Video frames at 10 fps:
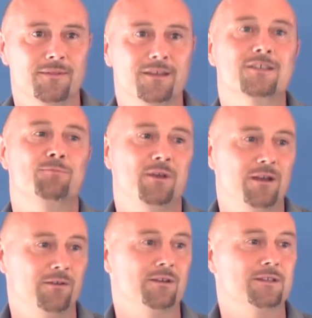
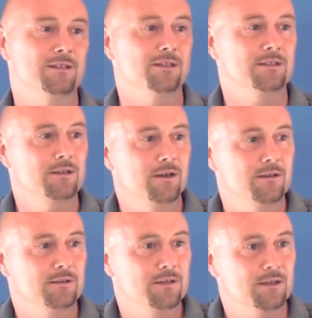experiences that
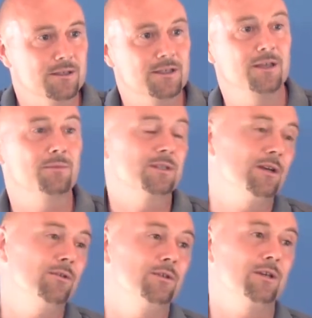just seemed
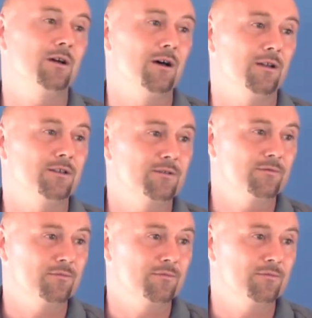so charged